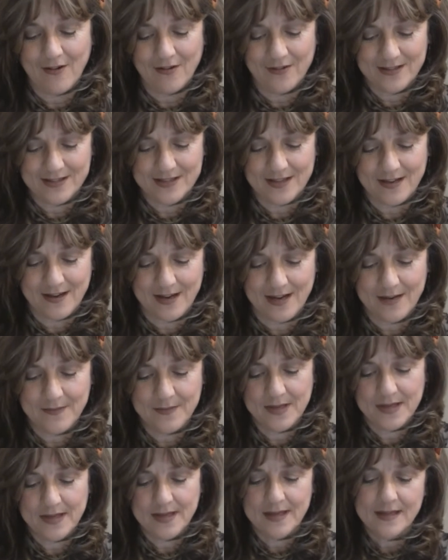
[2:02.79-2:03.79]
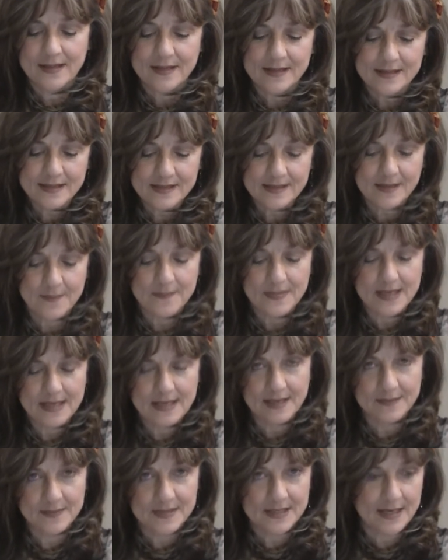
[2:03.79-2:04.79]
all the time. This is a
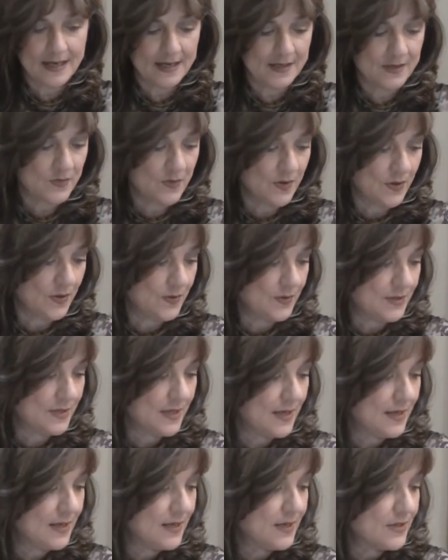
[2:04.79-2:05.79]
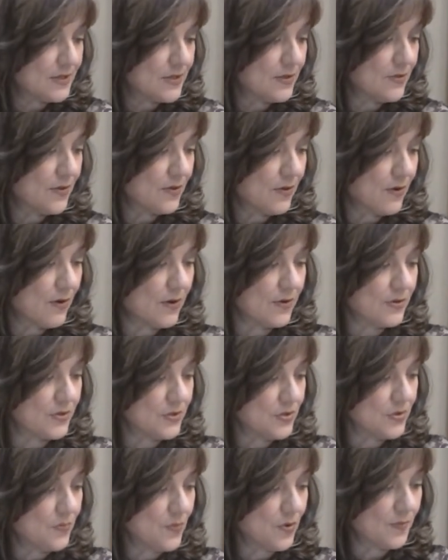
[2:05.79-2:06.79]
medium-sized rose, so there are
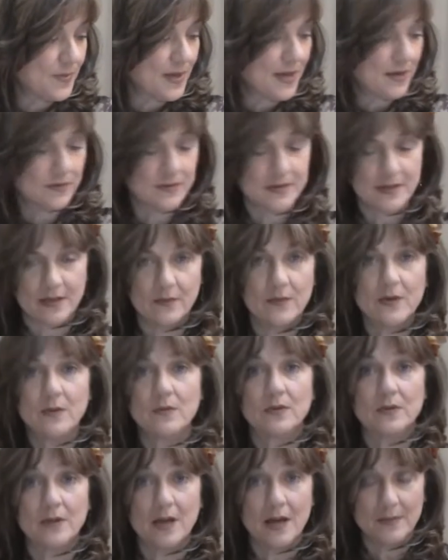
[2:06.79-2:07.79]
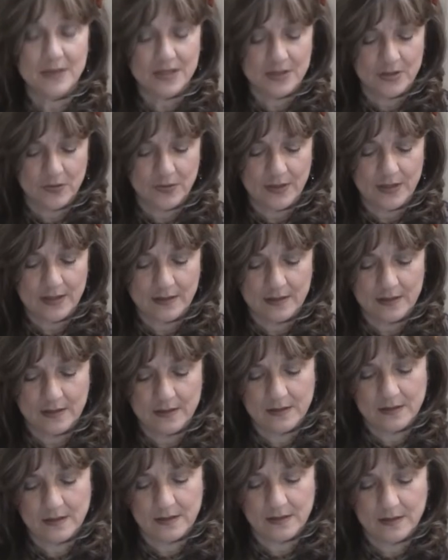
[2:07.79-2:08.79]
2 more petals that we will not be doing
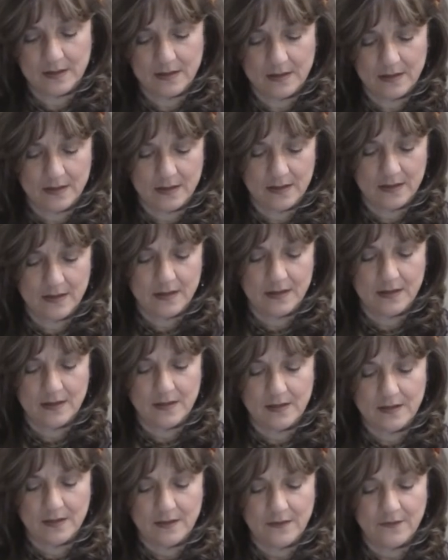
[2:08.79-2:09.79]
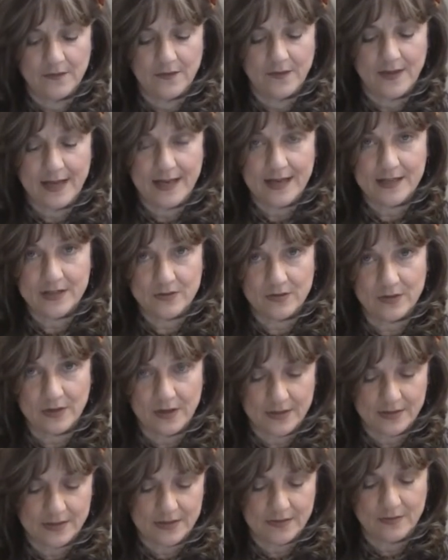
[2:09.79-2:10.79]
for the extra
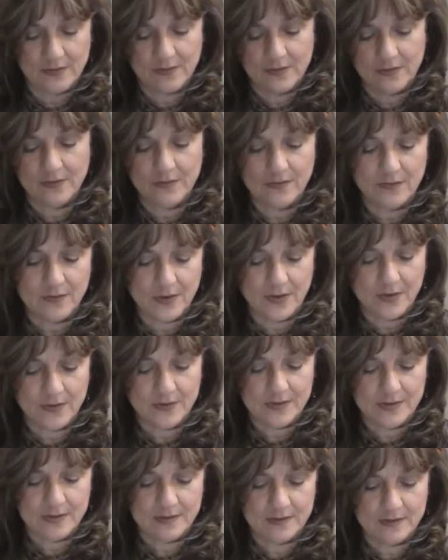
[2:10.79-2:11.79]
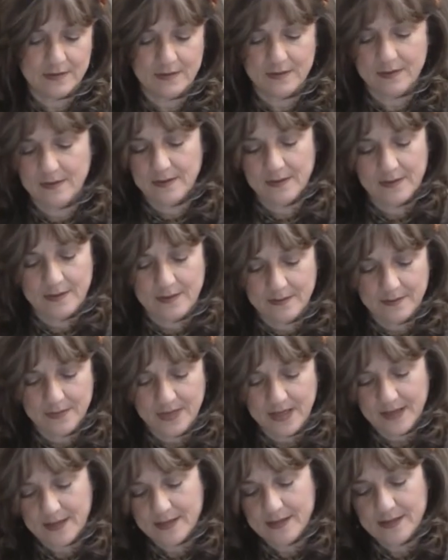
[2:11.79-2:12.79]
large rose
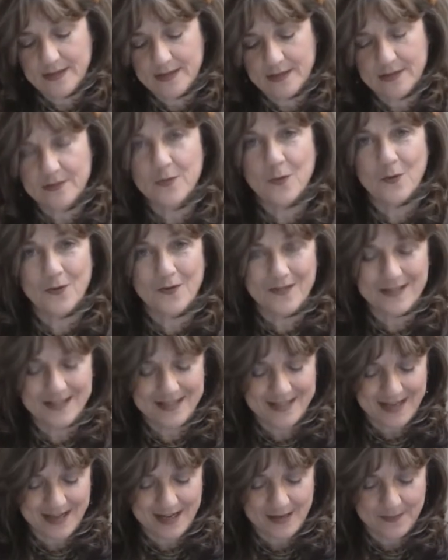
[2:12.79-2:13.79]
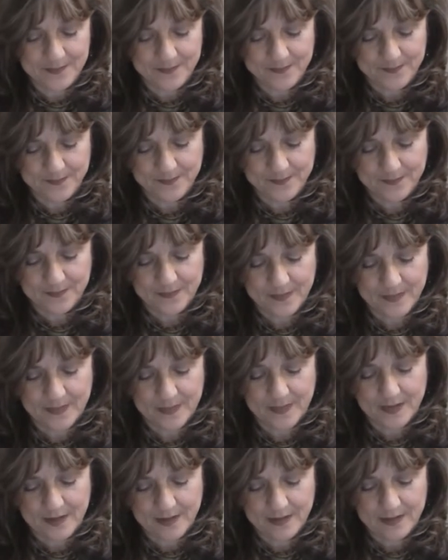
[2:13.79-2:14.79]
because it's just more of the same.
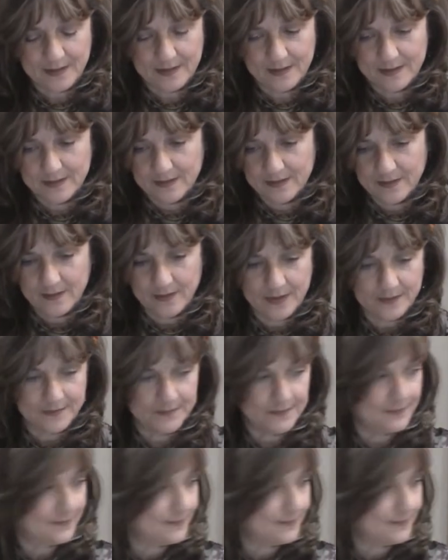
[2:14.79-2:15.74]
Well,